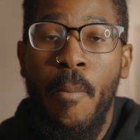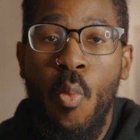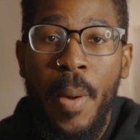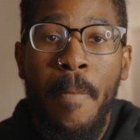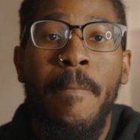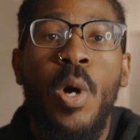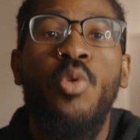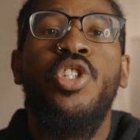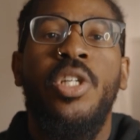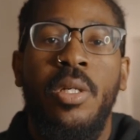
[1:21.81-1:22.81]
what
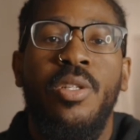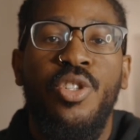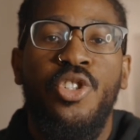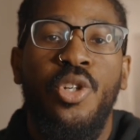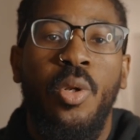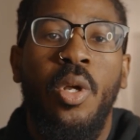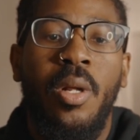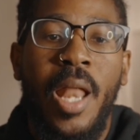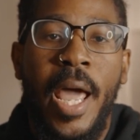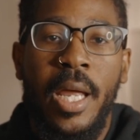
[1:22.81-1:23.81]
motion should
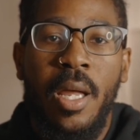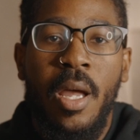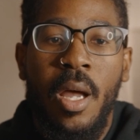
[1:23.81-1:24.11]
look like.